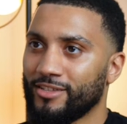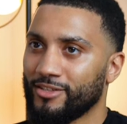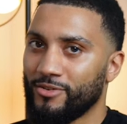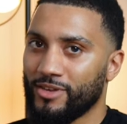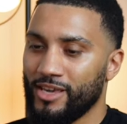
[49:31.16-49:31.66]
is
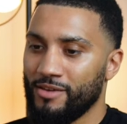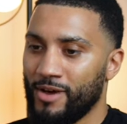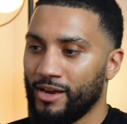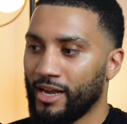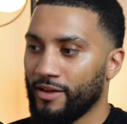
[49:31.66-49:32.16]
so key,
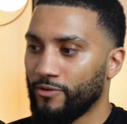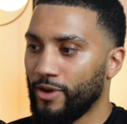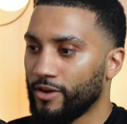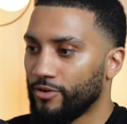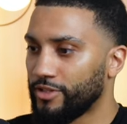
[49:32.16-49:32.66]
man. Like I feel
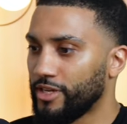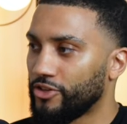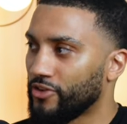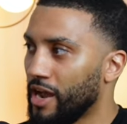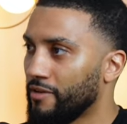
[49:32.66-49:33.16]
like content
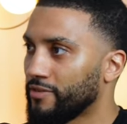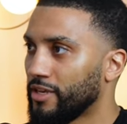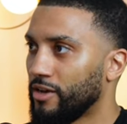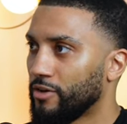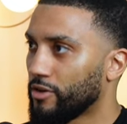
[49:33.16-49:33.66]
drives
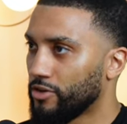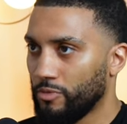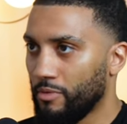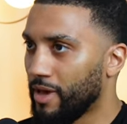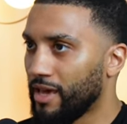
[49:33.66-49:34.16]

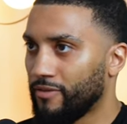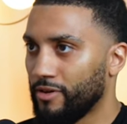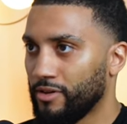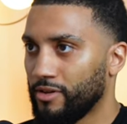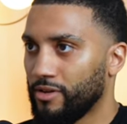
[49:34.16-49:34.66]
consumer behavior.